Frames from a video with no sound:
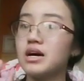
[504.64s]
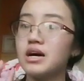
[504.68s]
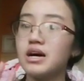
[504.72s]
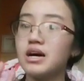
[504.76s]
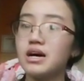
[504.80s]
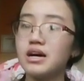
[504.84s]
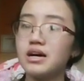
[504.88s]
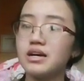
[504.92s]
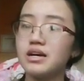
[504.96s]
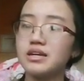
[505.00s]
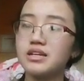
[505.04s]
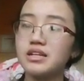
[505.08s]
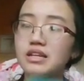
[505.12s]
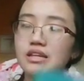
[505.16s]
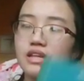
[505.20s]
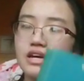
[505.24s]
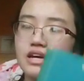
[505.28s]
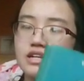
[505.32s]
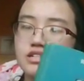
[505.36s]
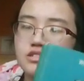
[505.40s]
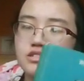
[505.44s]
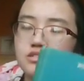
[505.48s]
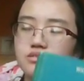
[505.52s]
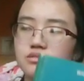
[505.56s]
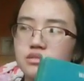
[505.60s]
I
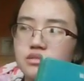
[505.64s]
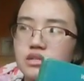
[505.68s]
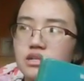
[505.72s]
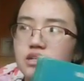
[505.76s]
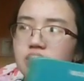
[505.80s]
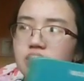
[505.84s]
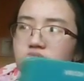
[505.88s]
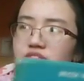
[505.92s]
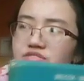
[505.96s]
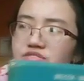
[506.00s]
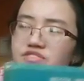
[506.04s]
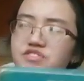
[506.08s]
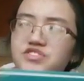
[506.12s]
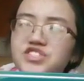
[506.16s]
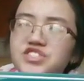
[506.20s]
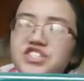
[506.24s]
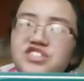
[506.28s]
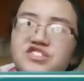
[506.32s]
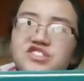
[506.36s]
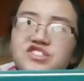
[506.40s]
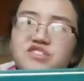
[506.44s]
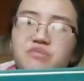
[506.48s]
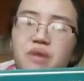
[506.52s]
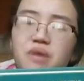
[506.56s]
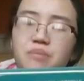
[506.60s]
collect, if you've
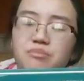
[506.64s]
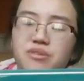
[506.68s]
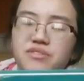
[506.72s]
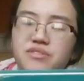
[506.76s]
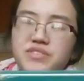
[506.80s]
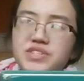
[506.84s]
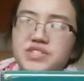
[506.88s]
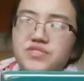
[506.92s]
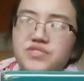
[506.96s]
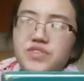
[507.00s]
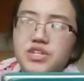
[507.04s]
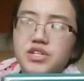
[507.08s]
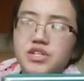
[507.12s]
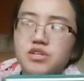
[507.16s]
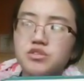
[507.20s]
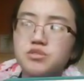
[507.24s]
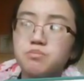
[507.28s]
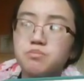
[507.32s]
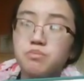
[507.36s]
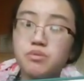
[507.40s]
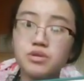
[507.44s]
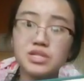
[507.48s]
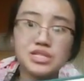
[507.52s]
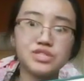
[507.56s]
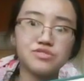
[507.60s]
seen some of my previous
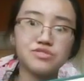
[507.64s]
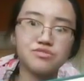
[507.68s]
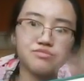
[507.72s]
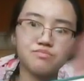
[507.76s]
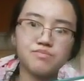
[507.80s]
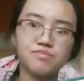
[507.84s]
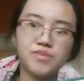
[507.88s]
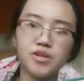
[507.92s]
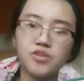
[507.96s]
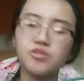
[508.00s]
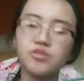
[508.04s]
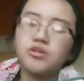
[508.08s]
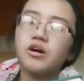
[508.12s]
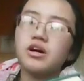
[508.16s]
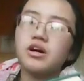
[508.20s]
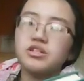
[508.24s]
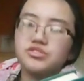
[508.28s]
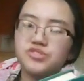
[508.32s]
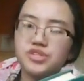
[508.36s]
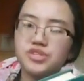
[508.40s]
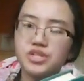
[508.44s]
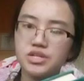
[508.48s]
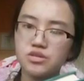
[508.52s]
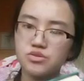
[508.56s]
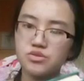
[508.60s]
videos, books that are
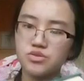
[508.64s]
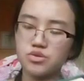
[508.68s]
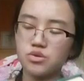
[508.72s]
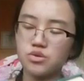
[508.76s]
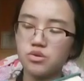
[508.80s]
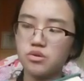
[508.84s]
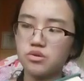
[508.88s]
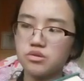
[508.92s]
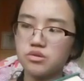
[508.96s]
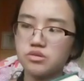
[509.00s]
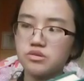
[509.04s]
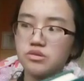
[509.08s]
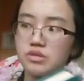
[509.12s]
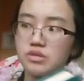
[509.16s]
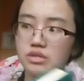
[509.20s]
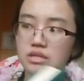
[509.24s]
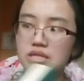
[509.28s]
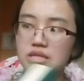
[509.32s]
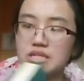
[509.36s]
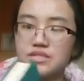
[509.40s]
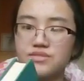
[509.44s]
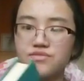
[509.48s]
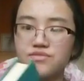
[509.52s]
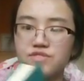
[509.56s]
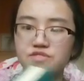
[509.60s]
100 years old or at
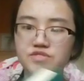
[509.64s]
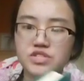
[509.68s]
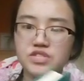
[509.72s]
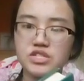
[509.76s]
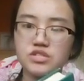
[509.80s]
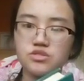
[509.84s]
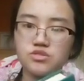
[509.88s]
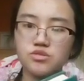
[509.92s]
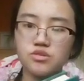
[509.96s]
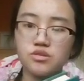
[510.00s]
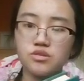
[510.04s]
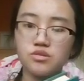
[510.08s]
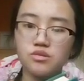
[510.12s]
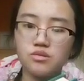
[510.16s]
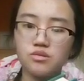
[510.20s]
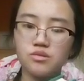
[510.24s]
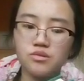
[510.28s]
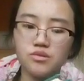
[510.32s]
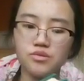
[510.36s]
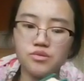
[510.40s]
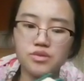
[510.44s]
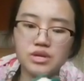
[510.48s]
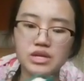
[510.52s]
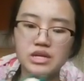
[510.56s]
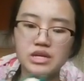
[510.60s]
least 50 years
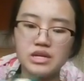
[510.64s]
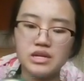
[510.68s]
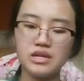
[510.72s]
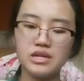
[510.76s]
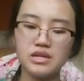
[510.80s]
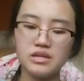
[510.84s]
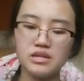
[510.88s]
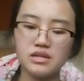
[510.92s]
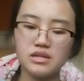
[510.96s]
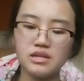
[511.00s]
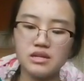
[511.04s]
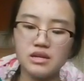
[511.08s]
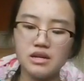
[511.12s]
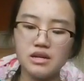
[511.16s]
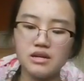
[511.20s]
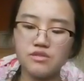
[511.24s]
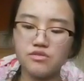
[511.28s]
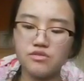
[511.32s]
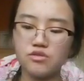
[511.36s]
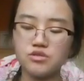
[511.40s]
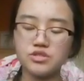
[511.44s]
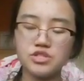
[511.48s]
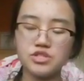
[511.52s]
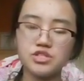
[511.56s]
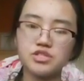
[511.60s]
old. And
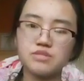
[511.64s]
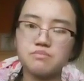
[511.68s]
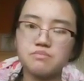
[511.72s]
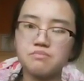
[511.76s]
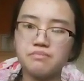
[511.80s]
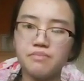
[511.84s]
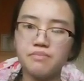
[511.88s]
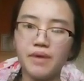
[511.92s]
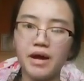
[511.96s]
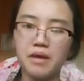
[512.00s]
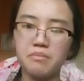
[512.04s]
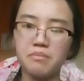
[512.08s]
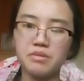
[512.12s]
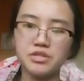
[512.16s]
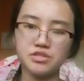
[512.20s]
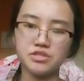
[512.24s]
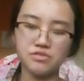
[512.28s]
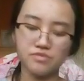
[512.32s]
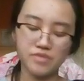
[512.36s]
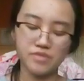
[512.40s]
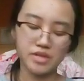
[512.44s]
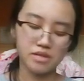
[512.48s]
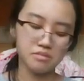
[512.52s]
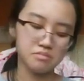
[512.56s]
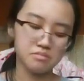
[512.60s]
of course I just buy a bunch
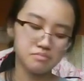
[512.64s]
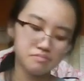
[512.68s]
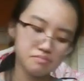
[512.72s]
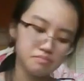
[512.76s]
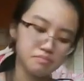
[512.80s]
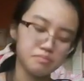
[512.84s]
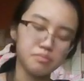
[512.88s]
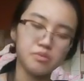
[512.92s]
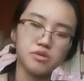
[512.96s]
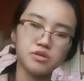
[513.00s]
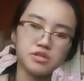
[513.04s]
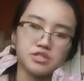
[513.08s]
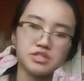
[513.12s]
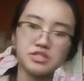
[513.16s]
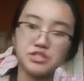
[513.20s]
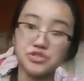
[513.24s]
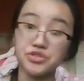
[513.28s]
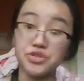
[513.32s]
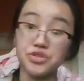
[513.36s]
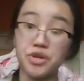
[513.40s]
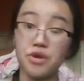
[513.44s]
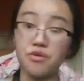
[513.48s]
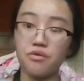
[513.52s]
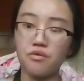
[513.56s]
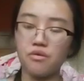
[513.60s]
of like books in
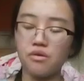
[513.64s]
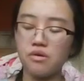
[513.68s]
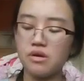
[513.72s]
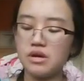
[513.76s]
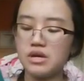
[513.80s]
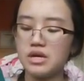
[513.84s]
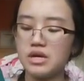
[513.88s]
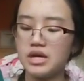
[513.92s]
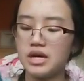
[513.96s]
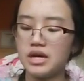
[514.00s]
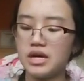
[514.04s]
general.